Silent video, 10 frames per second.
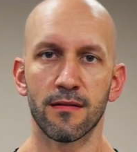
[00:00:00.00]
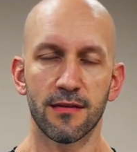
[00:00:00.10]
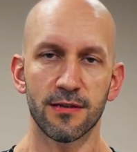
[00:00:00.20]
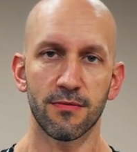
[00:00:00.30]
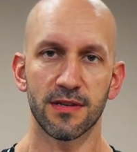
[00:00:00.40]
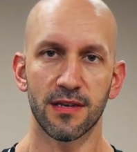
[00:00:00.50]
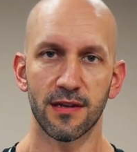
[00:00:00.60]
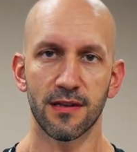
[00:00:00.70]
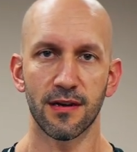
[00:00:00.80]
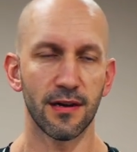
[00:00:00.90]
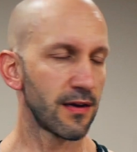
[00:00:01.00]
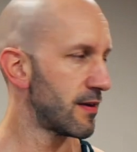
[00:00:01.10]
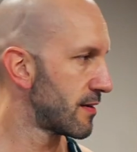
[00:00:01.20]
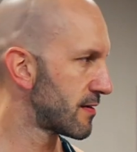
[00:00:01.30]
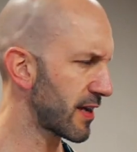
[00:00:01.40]
was
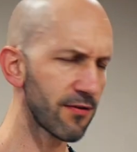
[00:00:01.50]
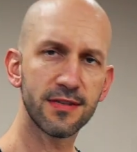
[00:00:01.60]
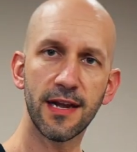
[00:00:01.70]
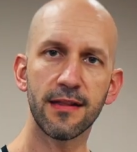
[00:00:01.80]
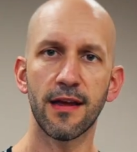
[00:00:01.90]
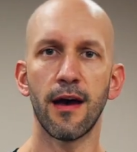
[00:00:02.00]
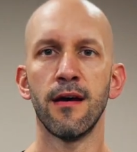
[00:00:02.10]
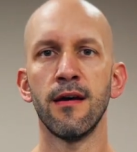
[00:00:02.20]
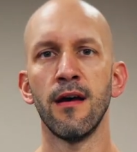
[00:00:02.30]
the second set, yeah,